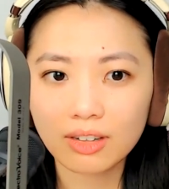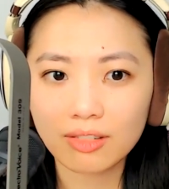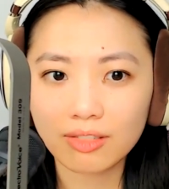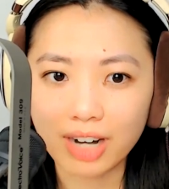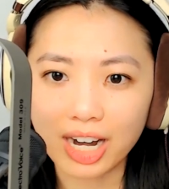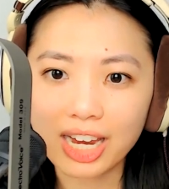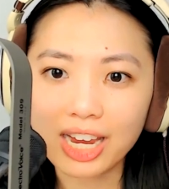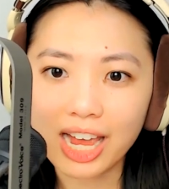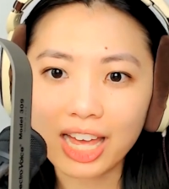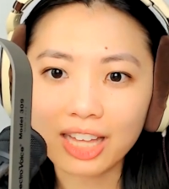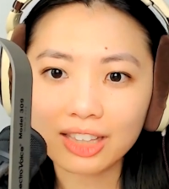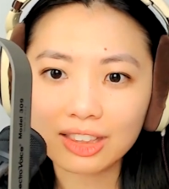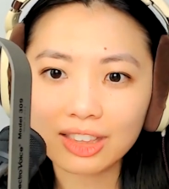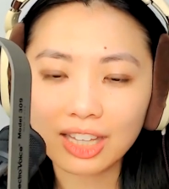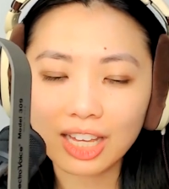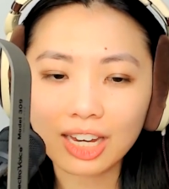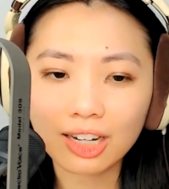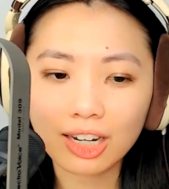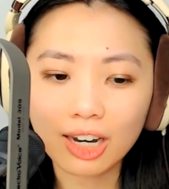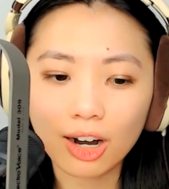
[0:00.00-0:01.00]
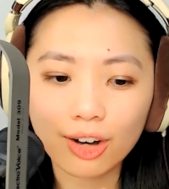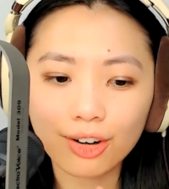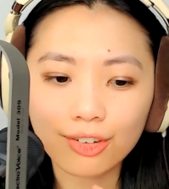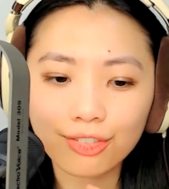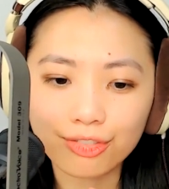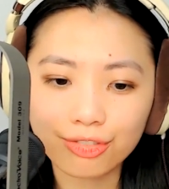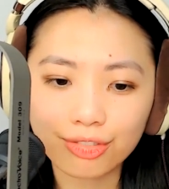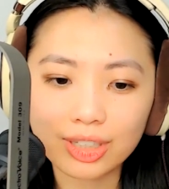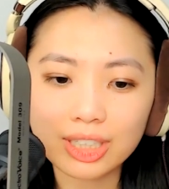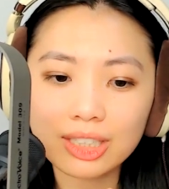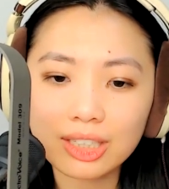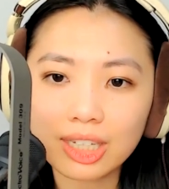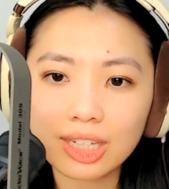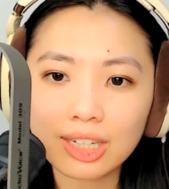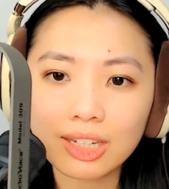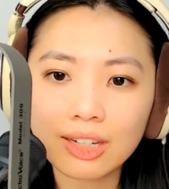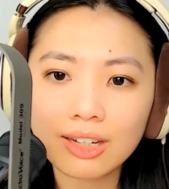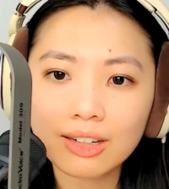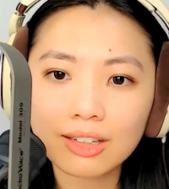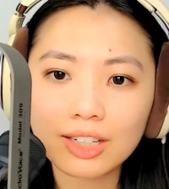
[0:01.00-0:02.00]
Right. And they are
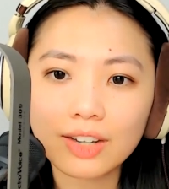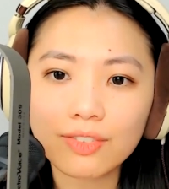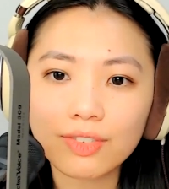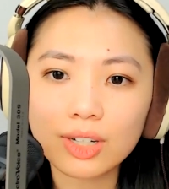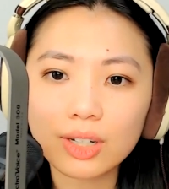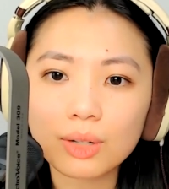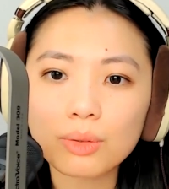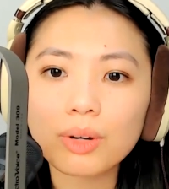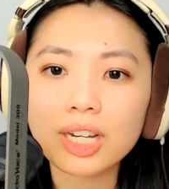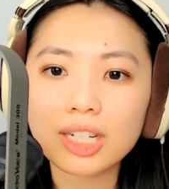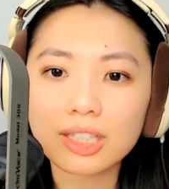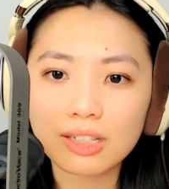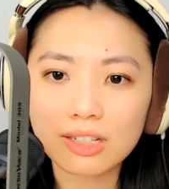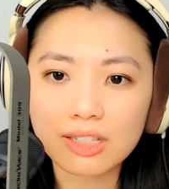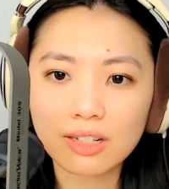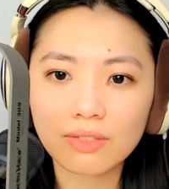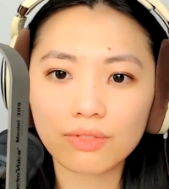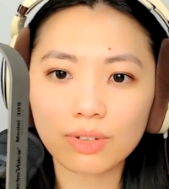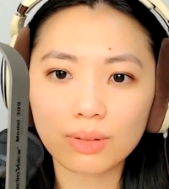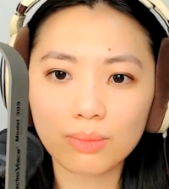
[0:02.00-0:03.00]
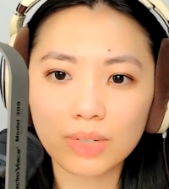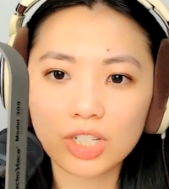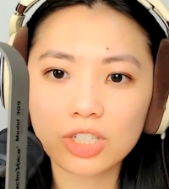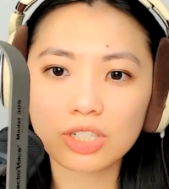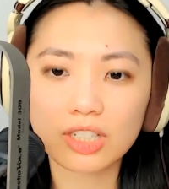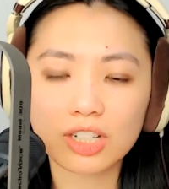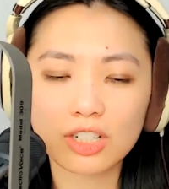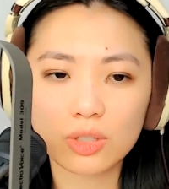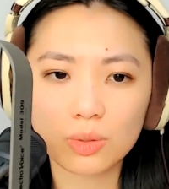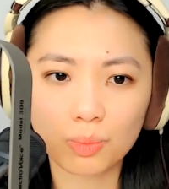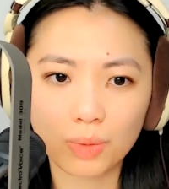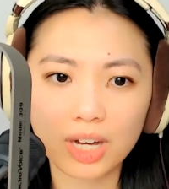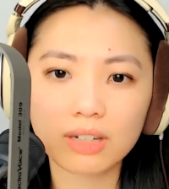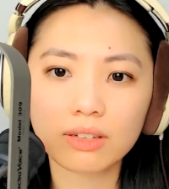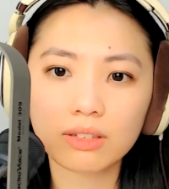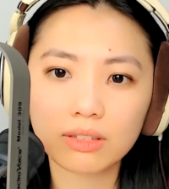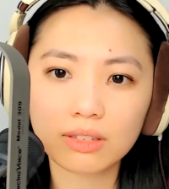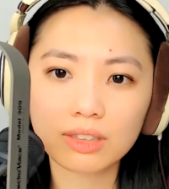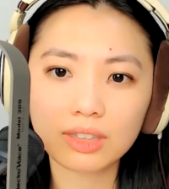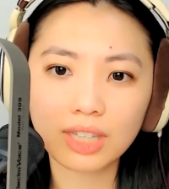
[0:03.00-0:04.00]
freely giving away this information as
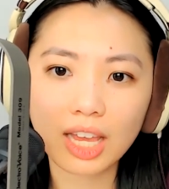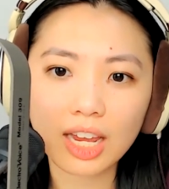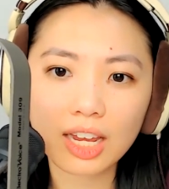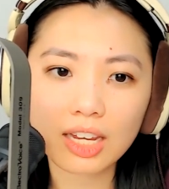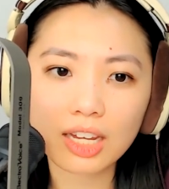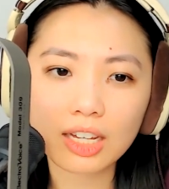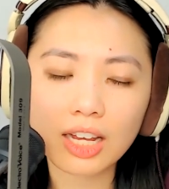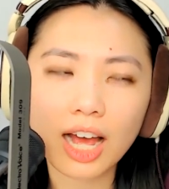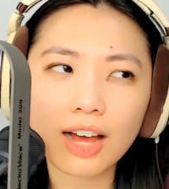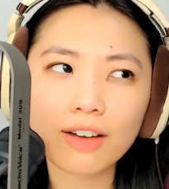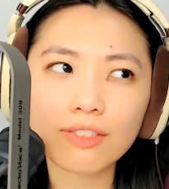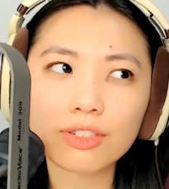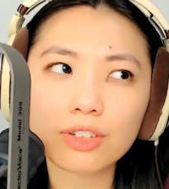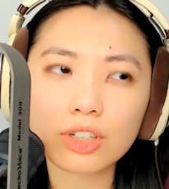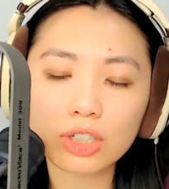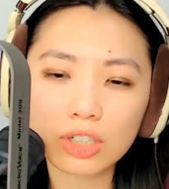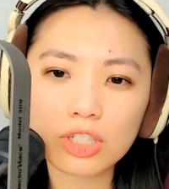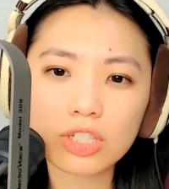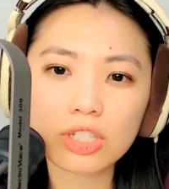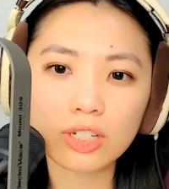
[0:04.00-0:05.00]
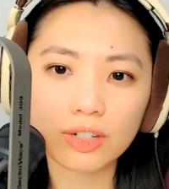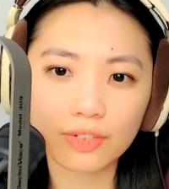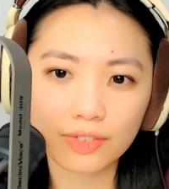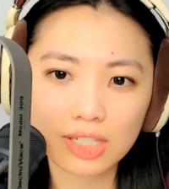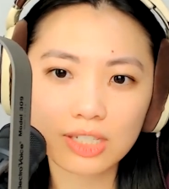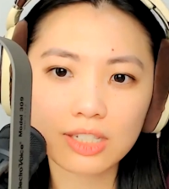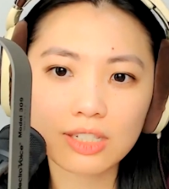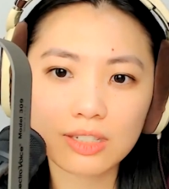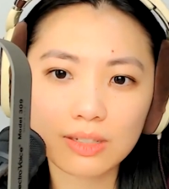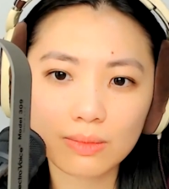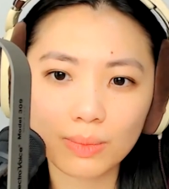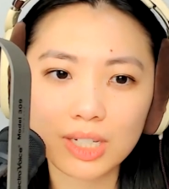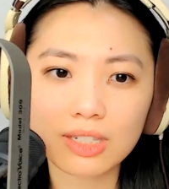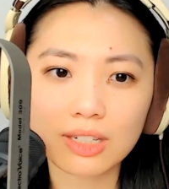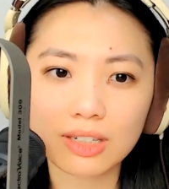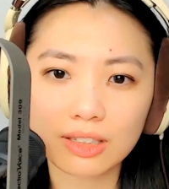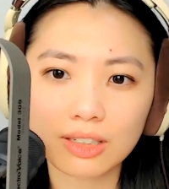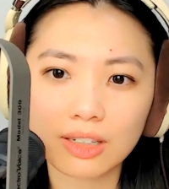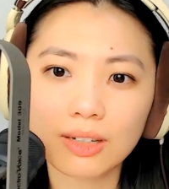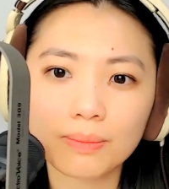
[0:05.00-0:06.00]
well. They yeah. have good service,
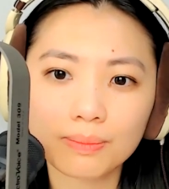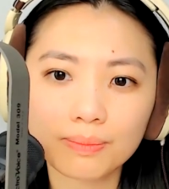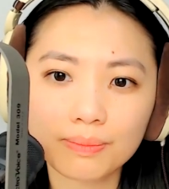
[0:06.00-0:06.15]
basically.